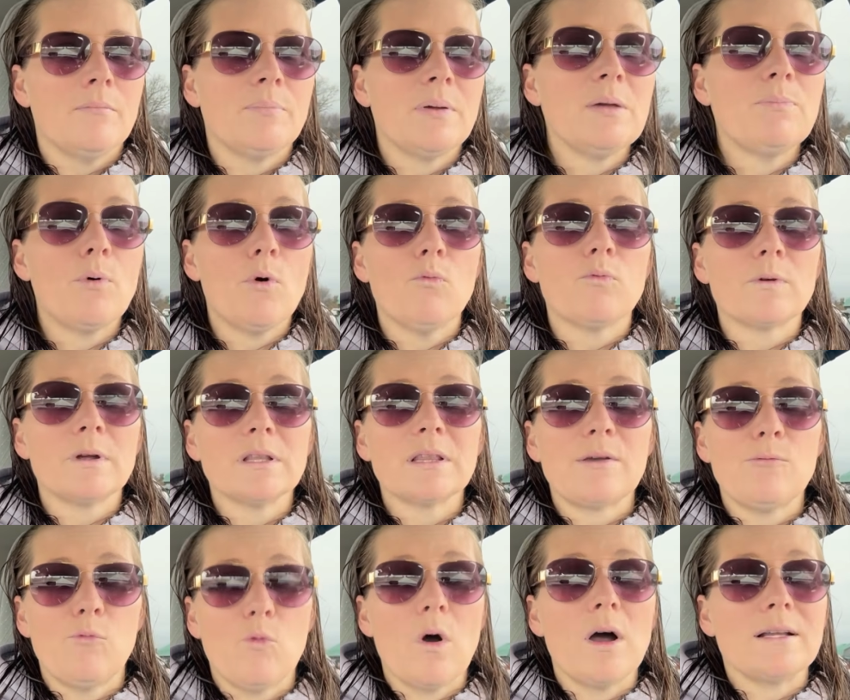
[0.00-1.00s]
people
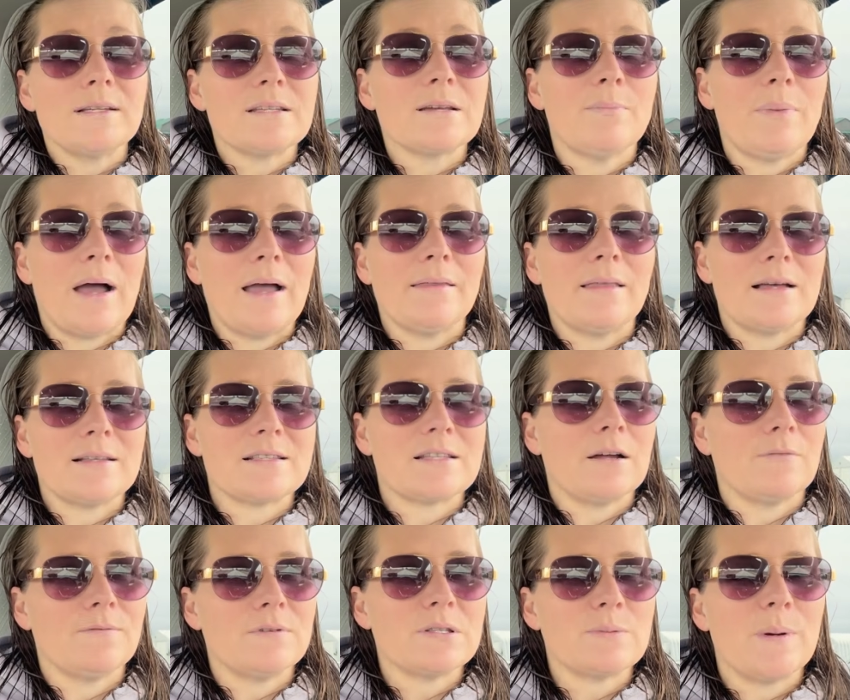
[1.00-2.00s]
really want to buy that
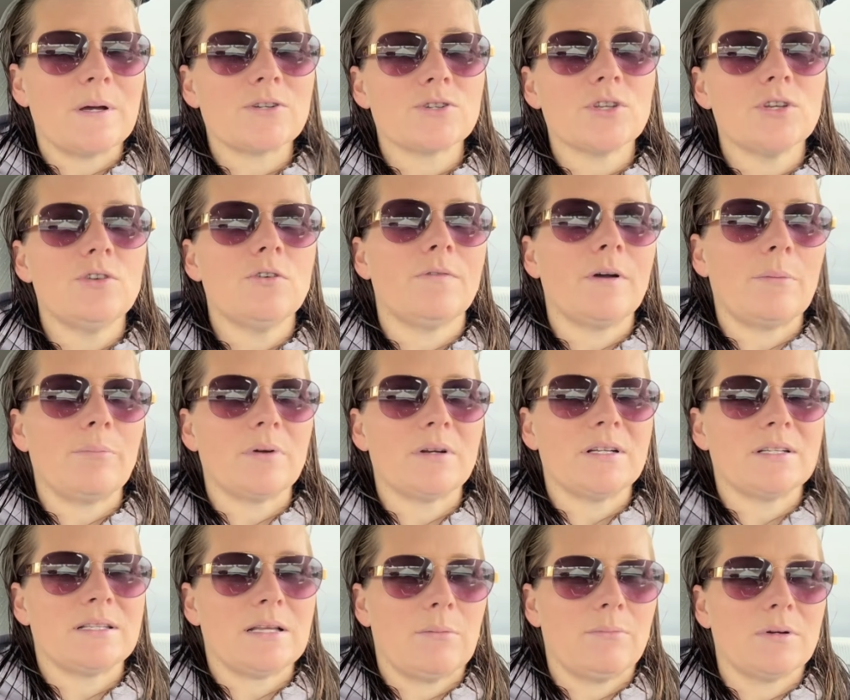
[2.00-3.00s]
stuff, especially November,
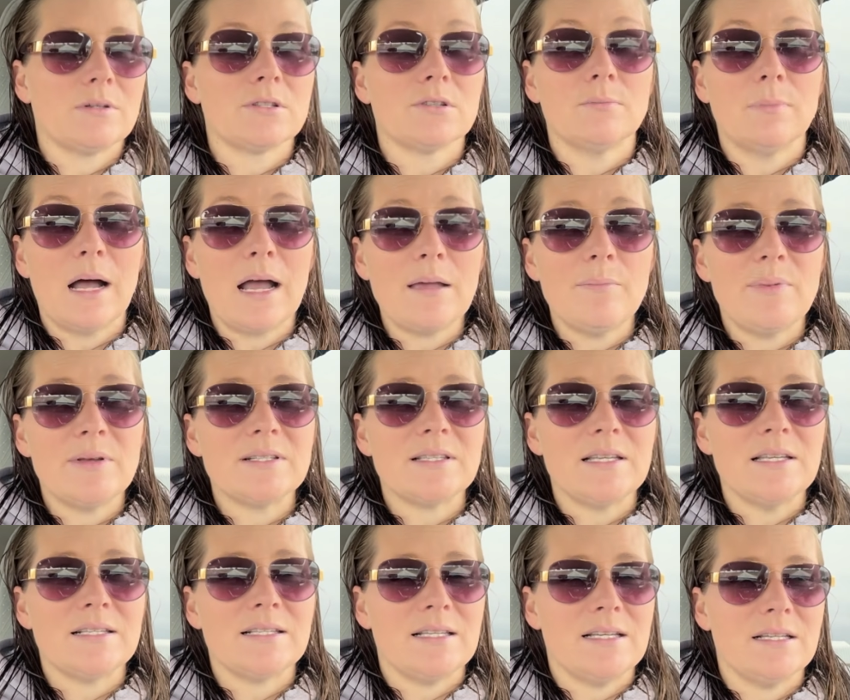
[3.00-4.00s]
December. So my
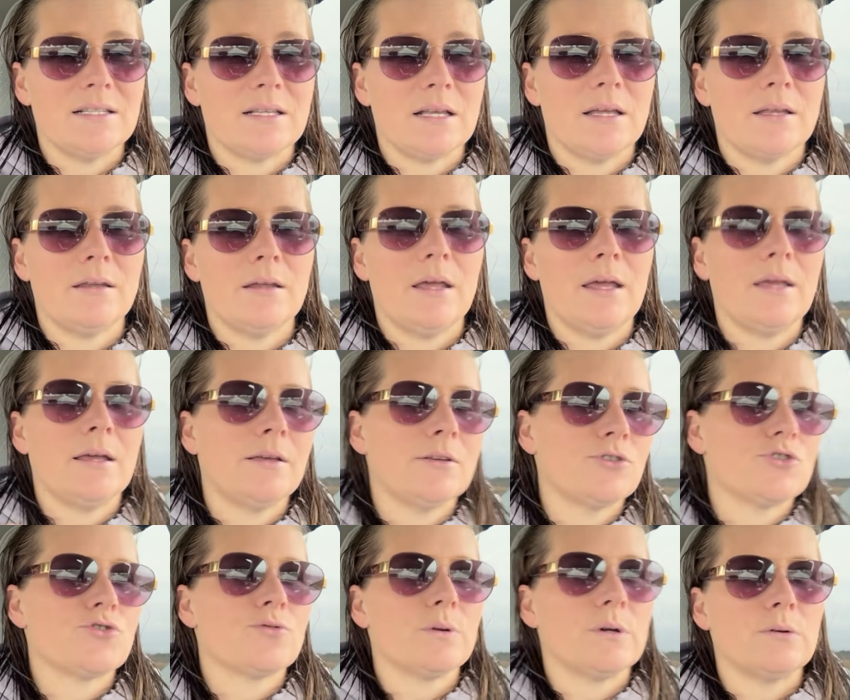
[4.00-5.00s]
busy season
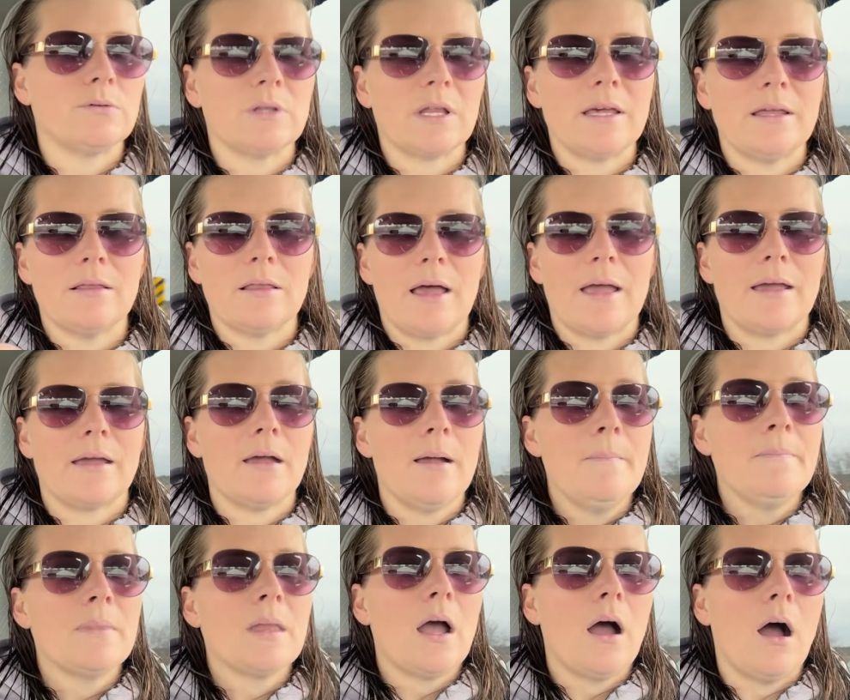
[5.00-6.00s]
is truly like
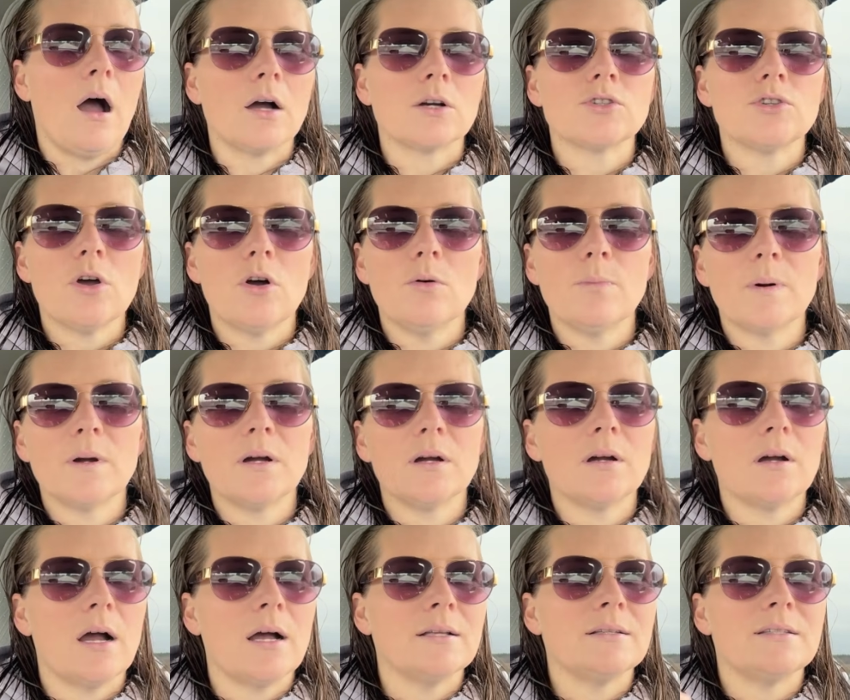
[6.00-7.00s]

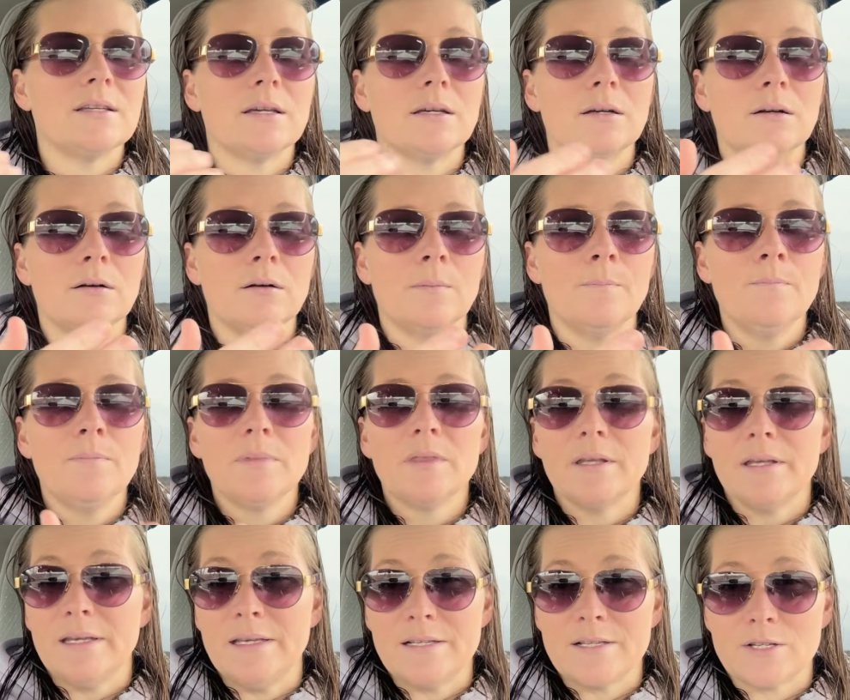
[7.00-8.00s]
October until
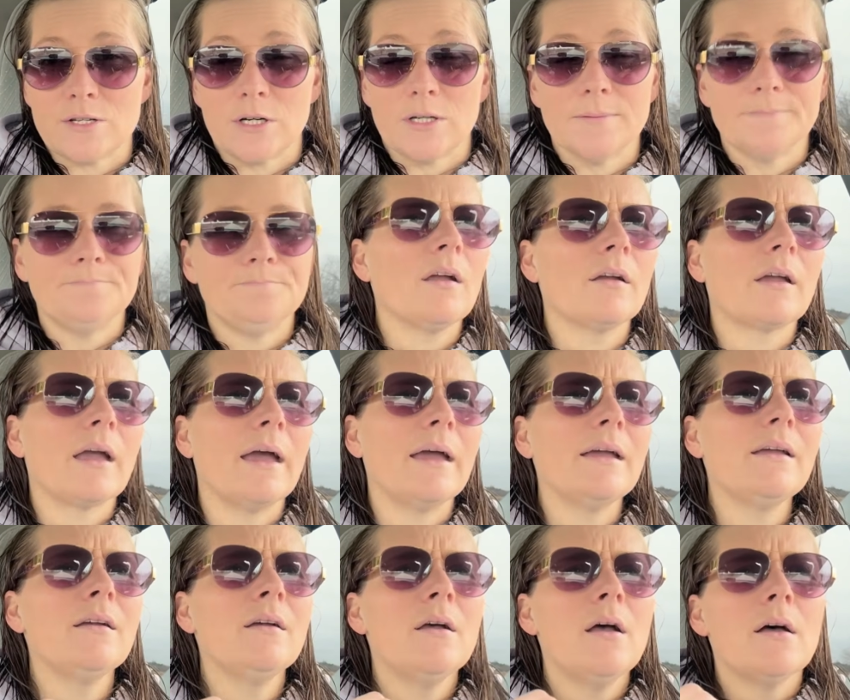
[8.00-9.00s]
Easter.
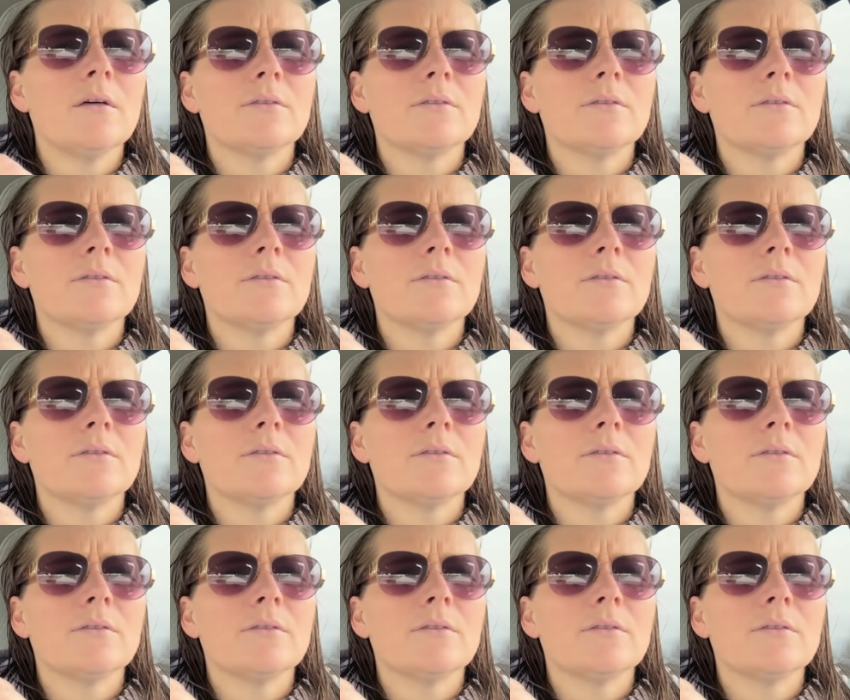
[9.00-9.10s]
Okay.